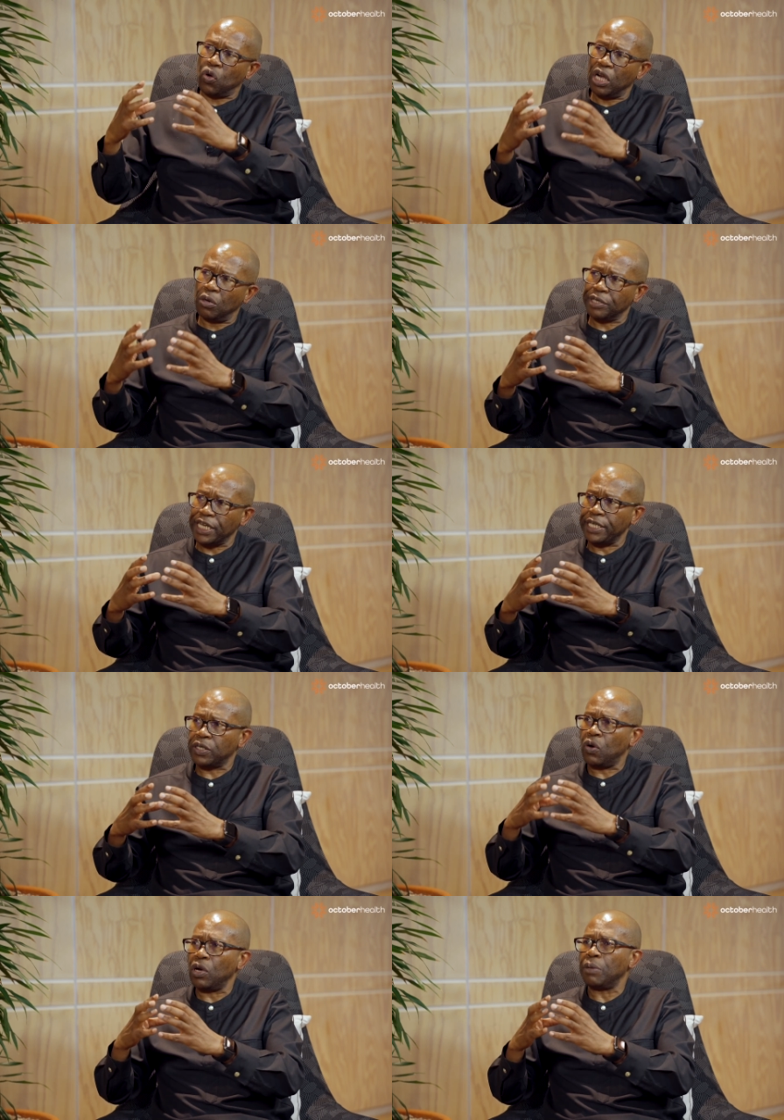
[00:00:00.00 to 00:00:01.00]

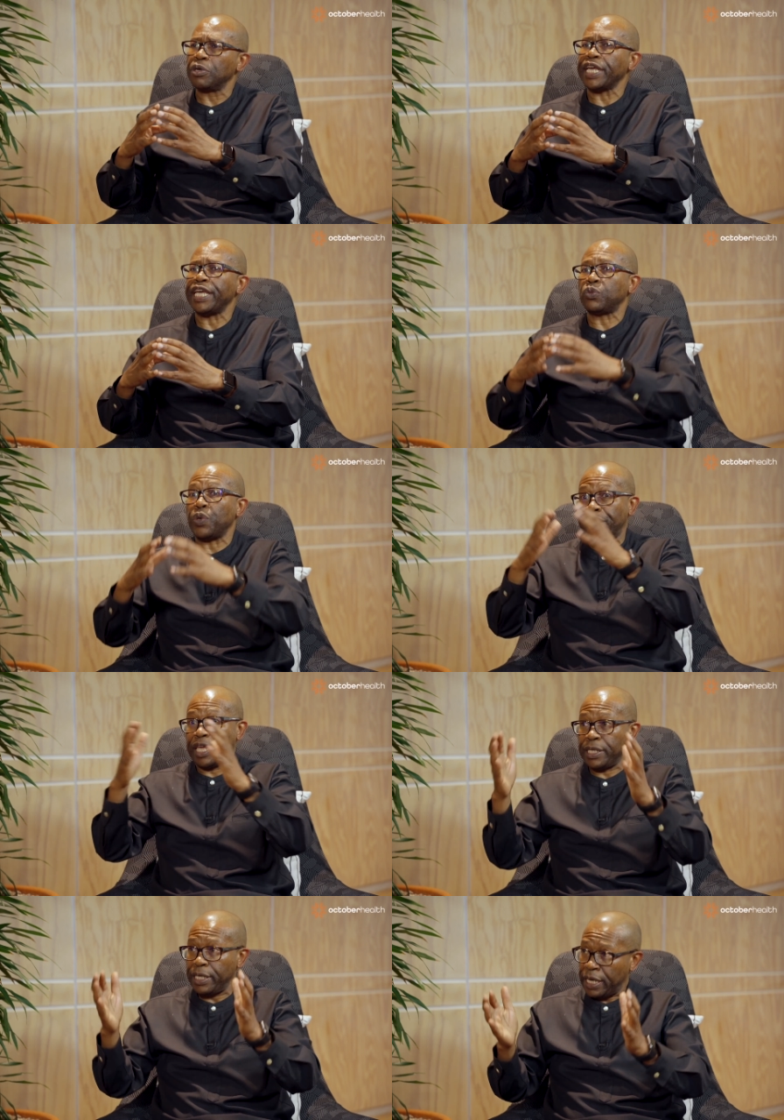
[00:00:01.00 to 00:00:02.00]
collaborate
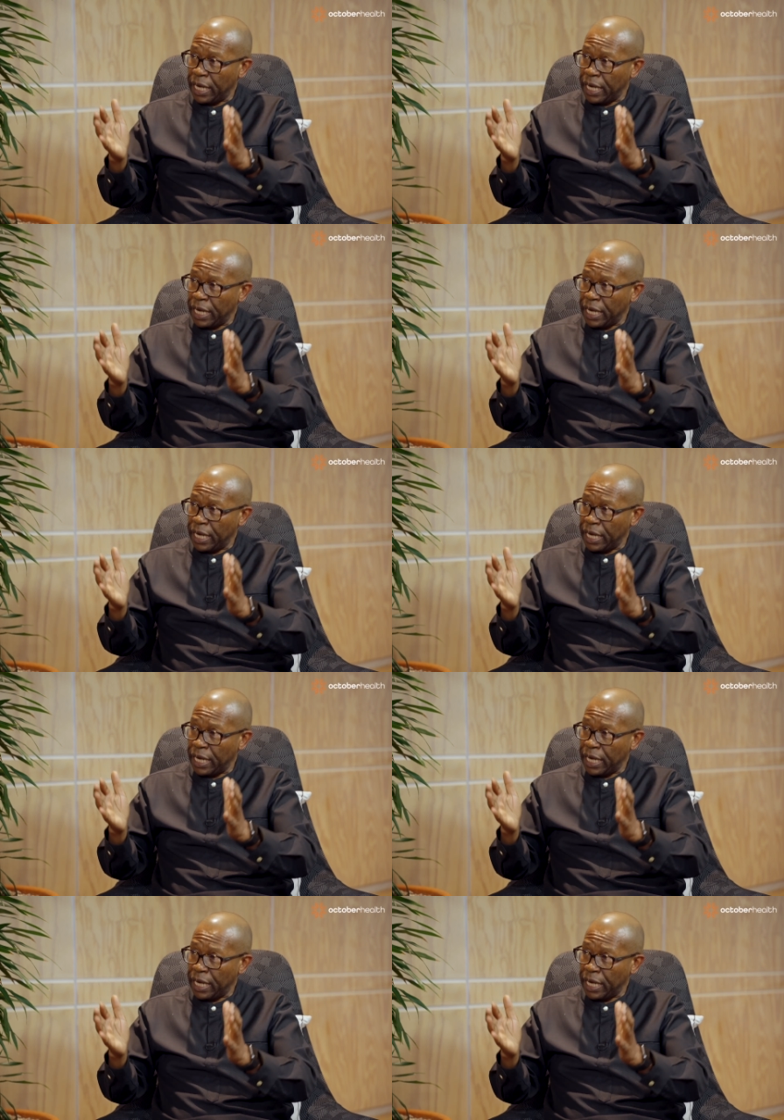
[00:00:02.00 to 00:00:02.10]
within